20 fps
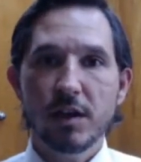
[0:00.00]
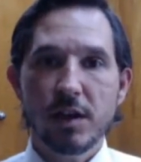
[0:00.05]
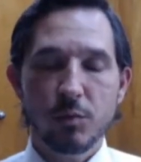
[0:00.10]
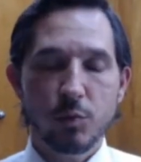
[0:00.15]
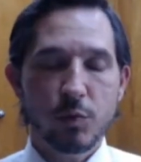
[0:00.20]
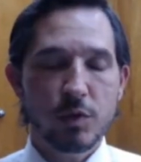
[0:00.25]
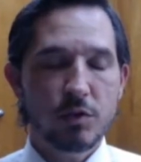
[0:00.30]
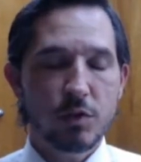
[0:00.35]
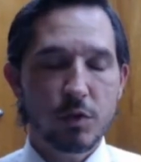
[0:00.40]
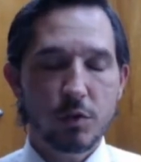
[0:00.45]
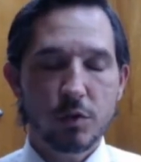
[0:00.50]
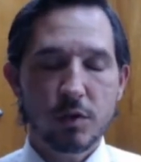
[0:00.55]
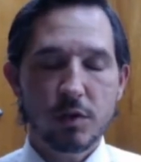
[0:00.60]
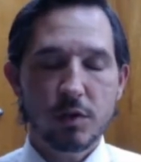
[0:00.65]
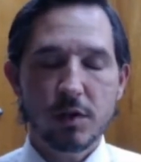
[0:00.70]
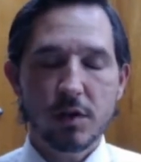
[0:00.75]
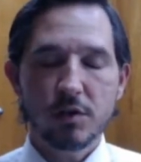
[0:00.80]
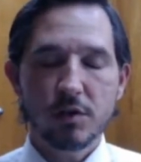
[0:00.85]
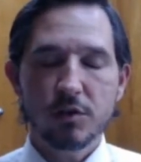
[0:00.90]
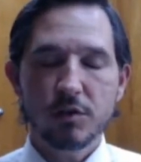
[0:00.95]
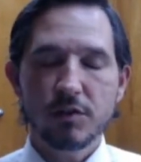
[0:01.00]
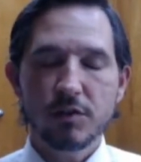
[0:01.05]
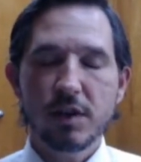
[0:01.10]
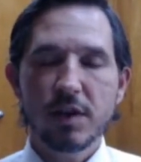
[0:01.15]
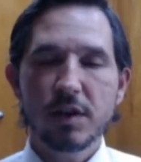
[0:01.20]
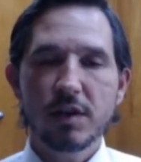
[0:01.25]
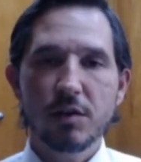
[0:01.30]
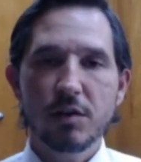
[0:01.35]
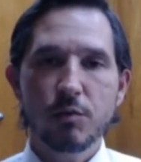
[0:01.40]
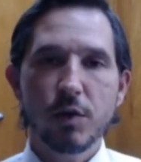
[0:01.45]
And we totally
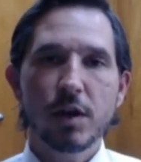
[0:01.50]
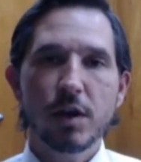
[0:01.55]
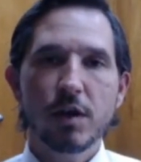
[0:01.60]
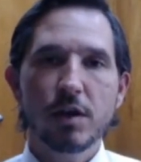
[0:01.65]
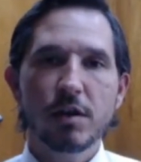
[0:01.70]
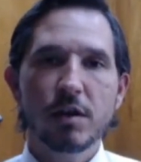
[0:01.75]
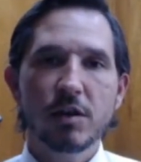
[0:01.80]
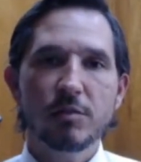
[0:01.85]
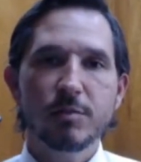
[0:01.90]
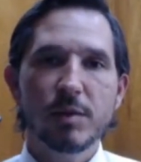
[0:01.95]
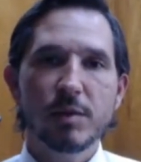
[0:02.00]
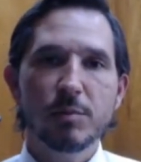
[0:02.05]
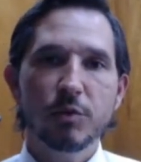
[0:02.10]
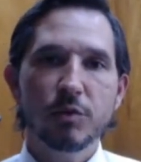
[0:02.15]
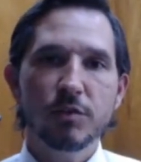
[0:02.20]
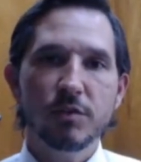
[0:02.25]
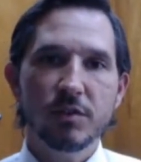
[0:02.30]
understand and recognize people's